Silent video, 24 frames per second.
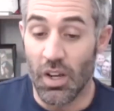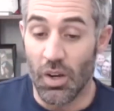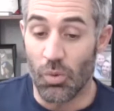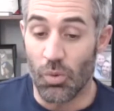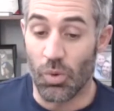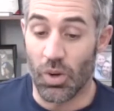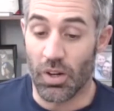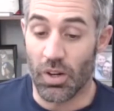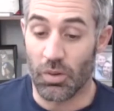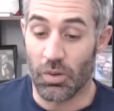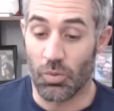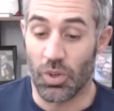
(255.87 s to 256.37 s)

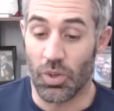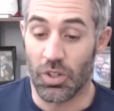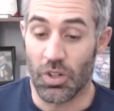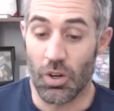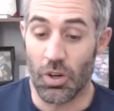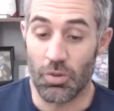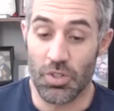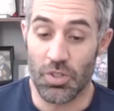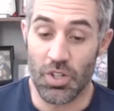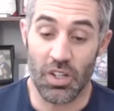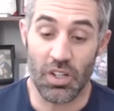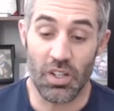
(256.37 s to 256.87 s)
one on one
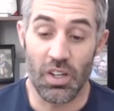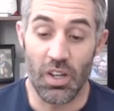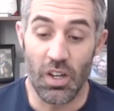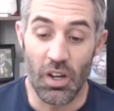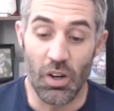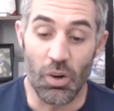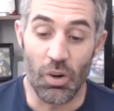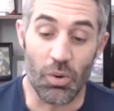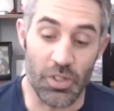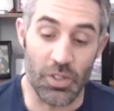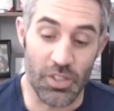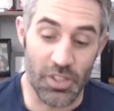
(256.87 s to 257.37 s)
coaching,
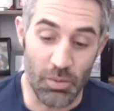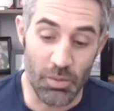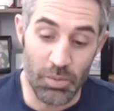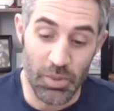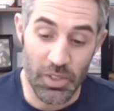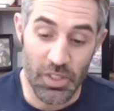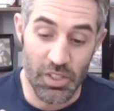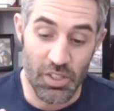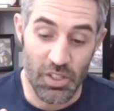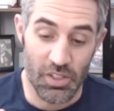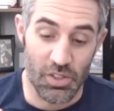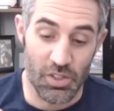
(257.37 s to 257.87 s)
or
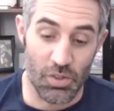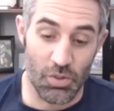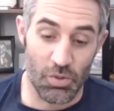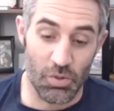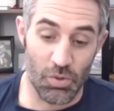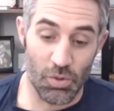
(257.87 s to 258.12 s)
simply just